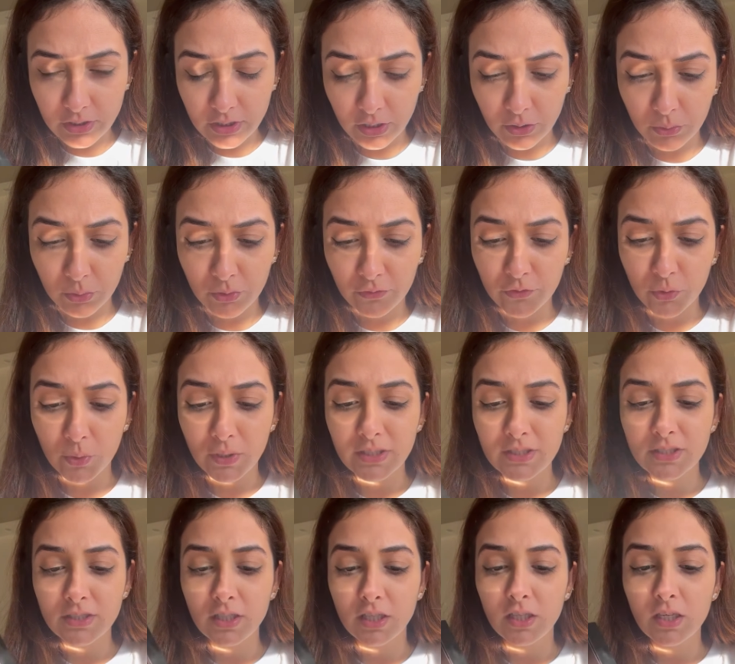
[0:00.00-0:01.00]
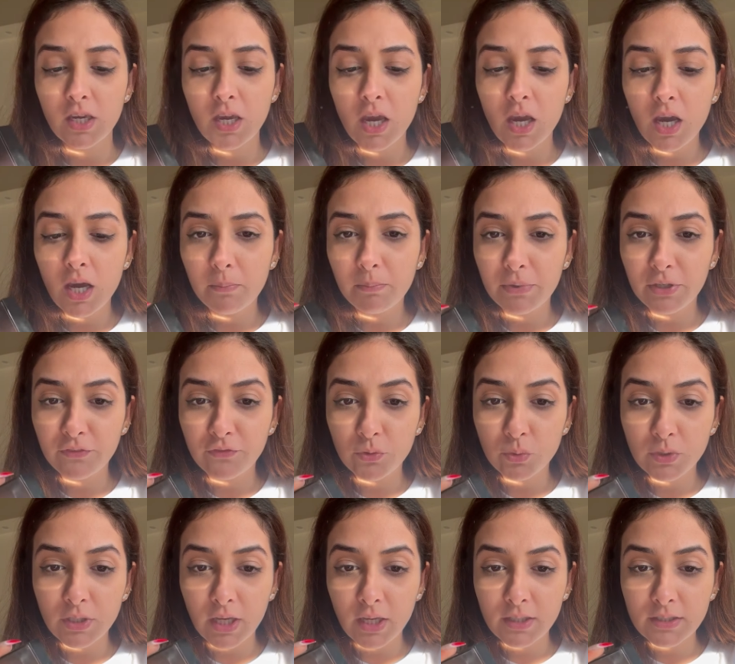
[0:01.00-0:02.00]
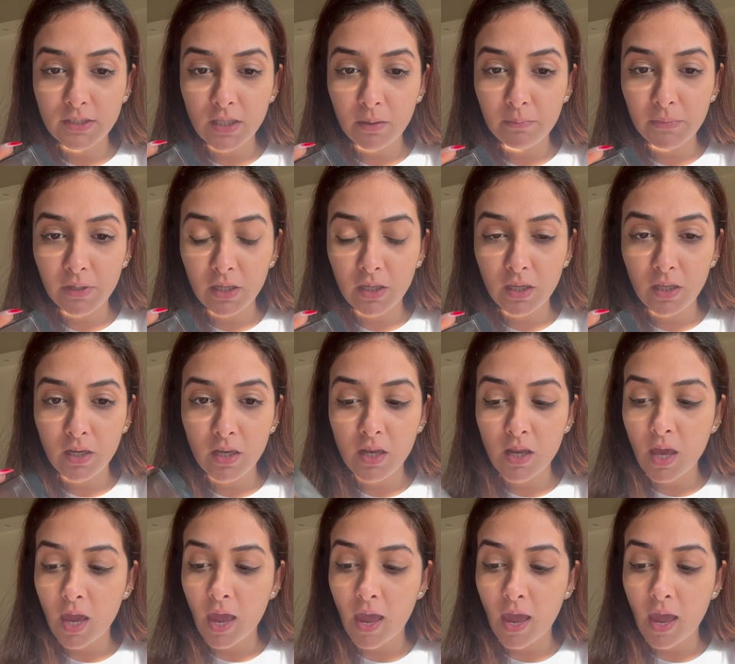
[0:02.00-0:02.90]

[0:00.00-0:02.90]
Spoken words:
I don't know if you can see, but if you take some in,